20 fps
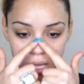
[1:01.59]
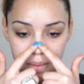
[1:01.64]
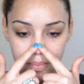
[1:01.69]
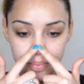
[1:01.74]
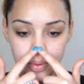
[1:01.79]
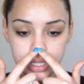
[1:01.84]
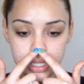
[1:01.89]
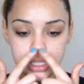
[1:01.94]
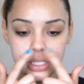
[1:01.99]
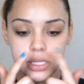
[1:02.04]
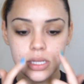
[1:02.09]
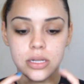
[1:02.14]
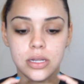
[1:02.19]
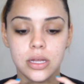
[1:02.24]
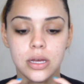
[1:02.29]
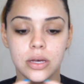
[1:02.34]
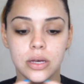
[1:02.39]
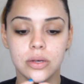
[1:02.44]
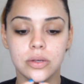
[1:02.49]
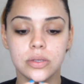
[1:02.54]
bridge of the
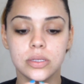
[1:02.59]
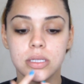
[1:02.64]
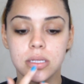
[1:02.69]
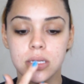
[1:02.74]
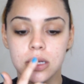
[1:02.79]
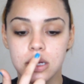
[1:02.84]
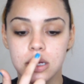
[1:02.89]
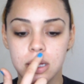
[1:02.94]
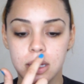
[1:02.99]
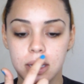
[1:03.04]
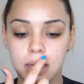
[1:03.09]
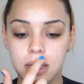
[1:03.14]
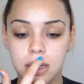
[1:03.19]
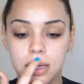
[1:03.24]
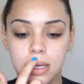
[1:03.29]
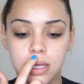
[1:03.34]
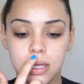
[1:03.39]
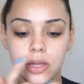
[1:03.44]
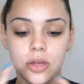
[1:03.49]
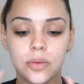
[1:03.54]
nose,
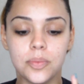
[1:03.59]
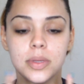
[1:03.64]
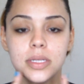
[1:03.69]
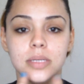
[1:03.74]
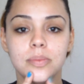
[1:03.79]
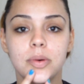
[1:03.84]
cupid's